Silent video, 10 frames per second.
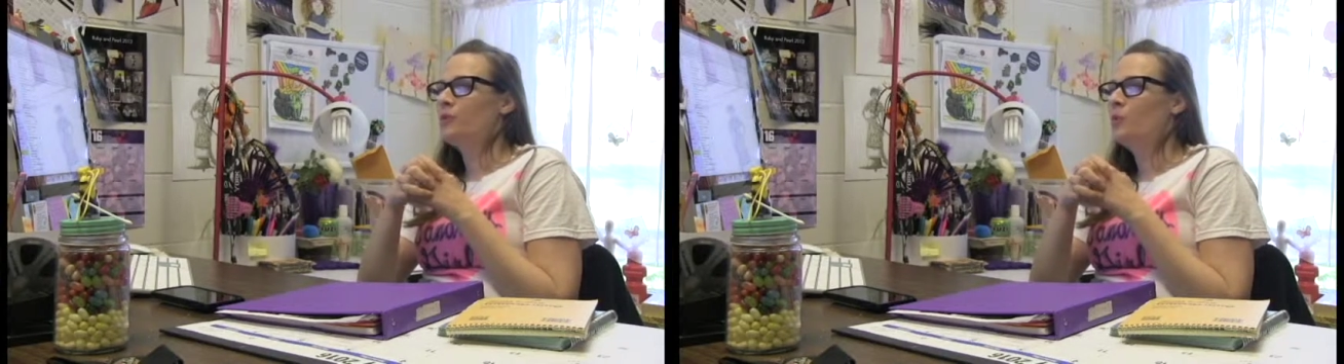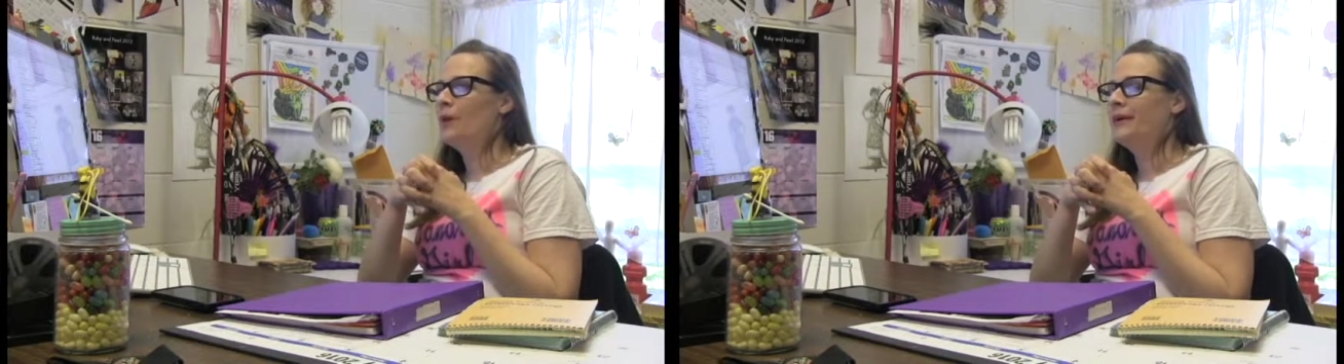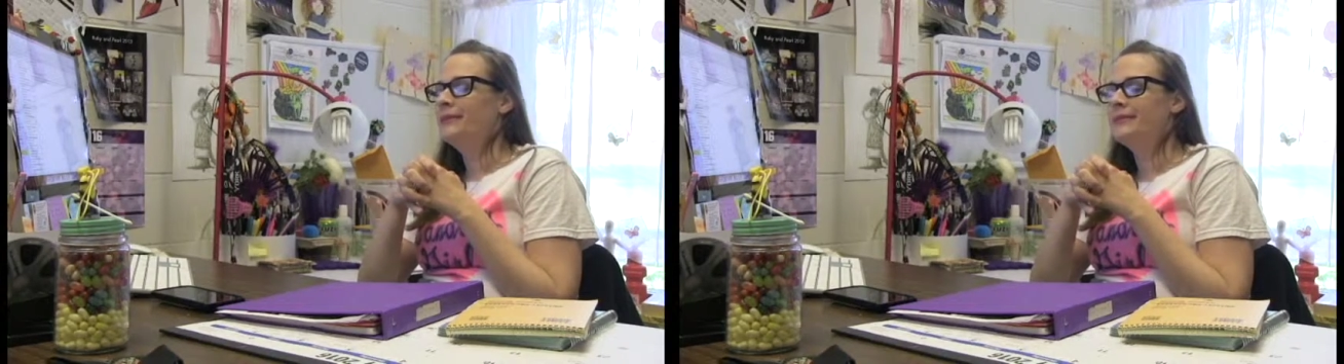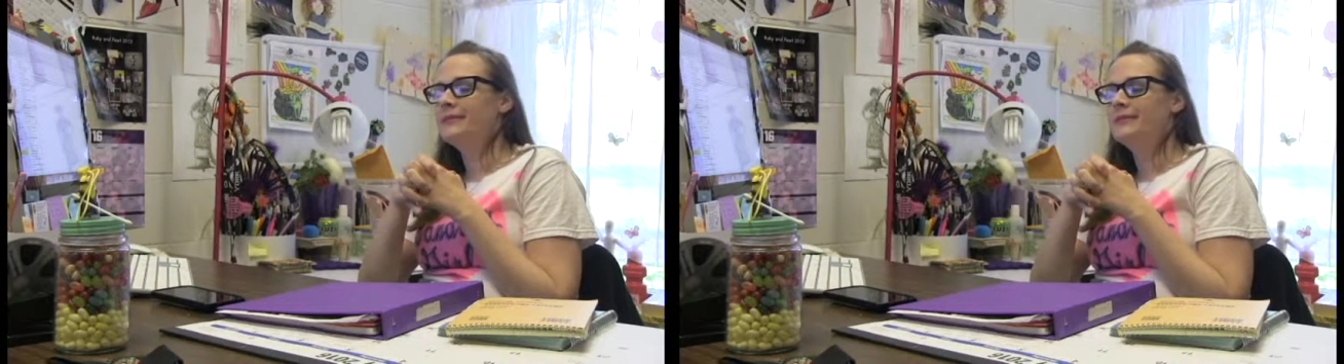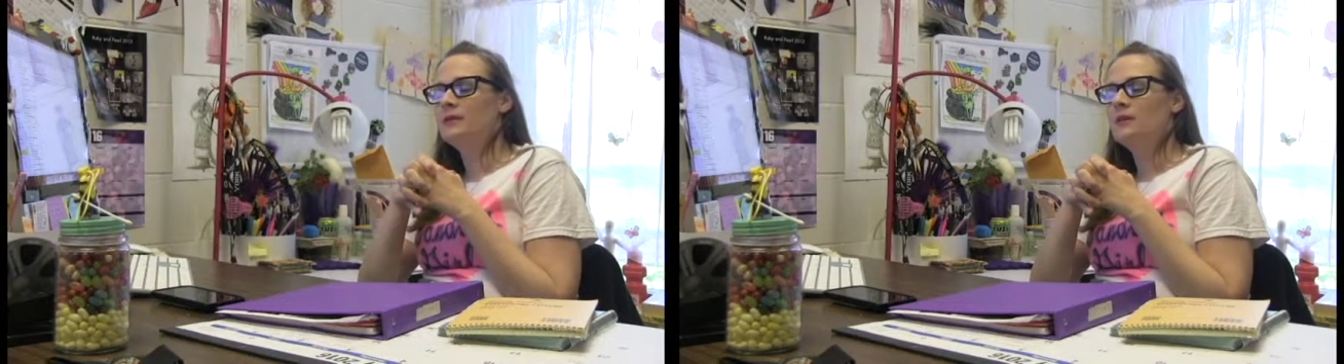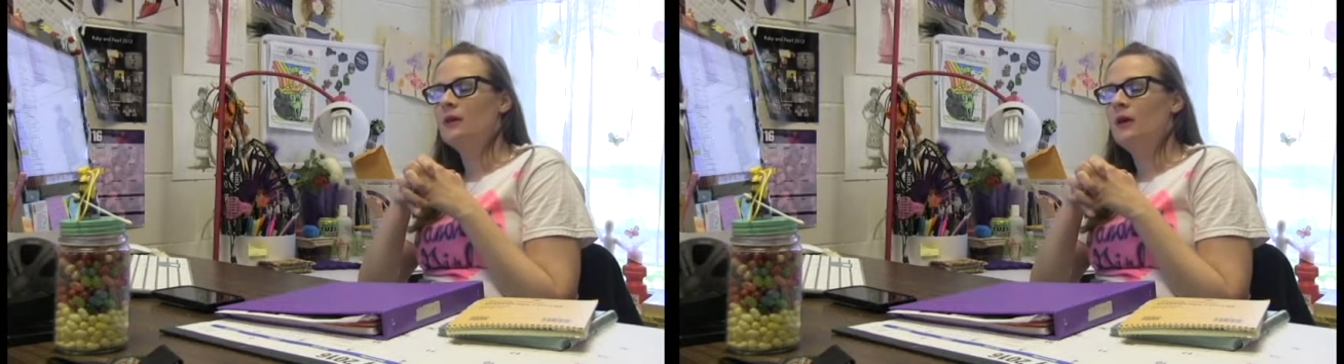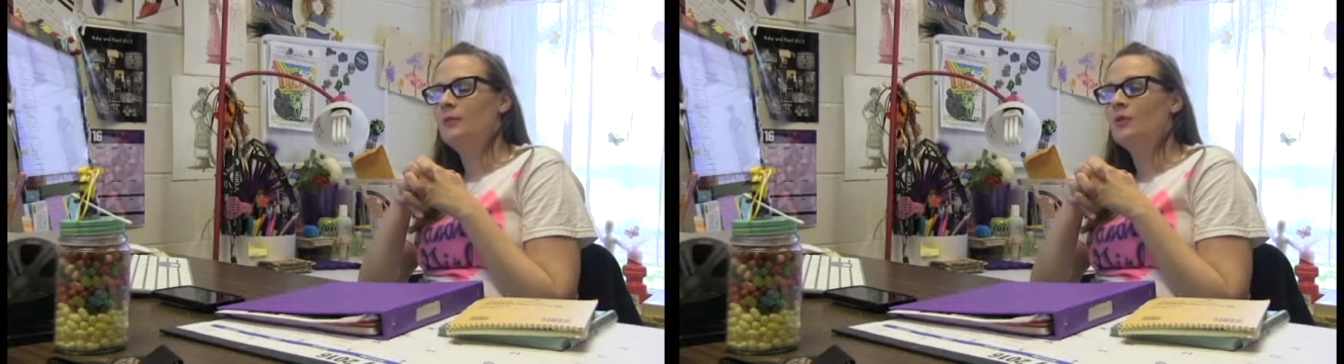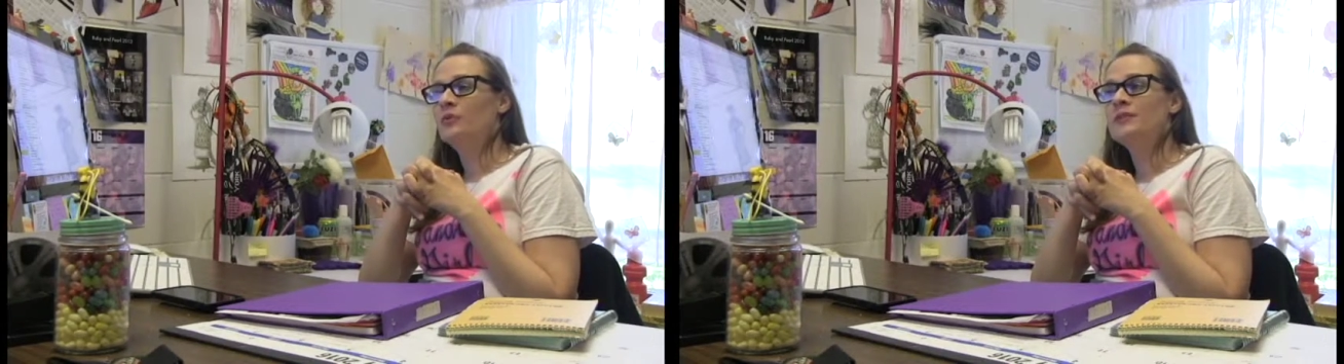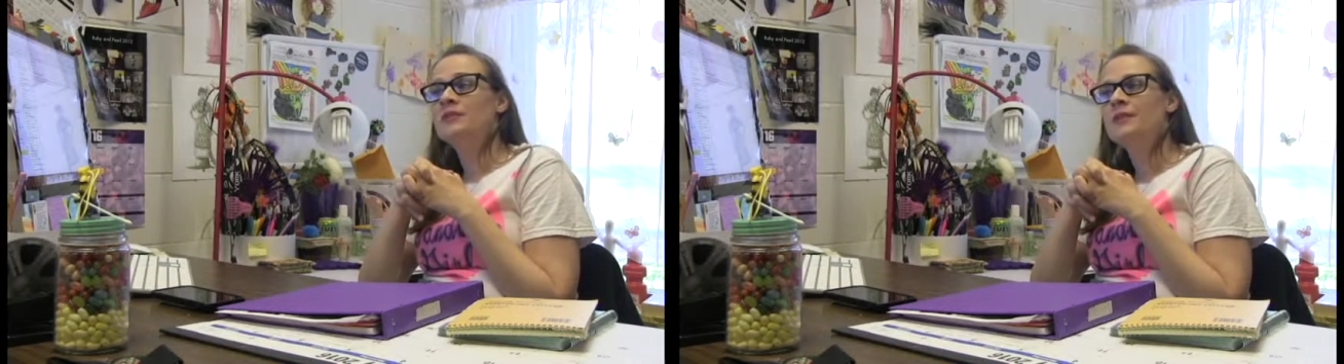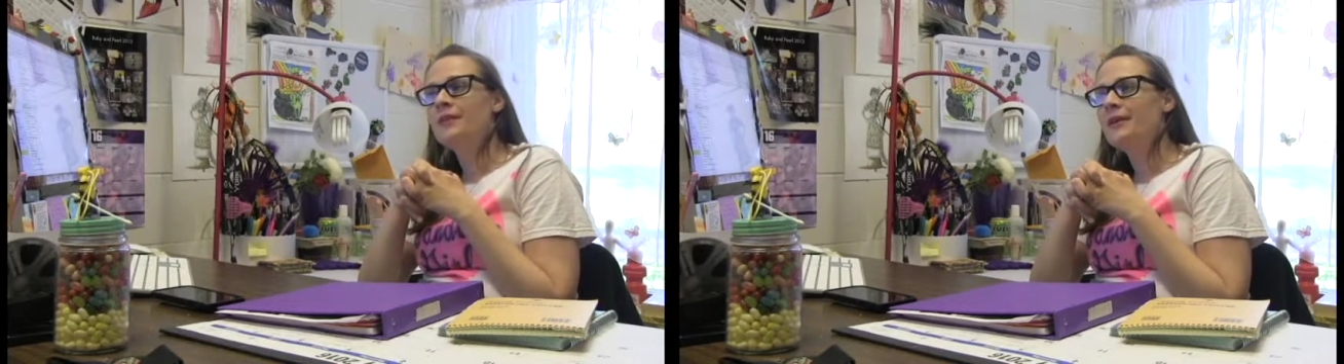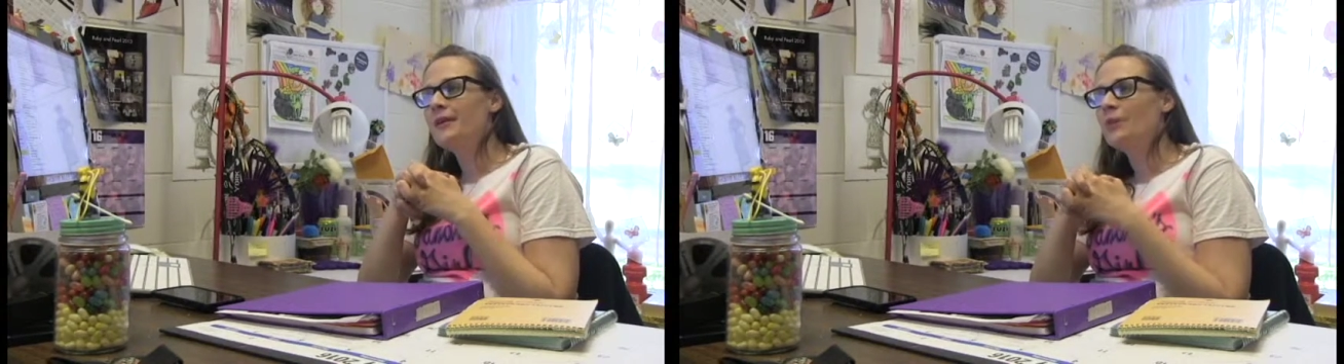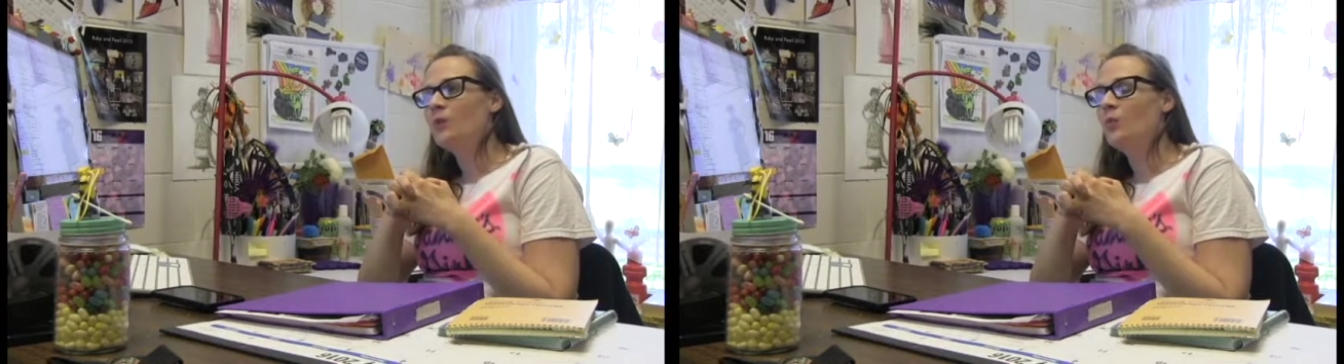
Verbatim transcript: what um, goes into theater.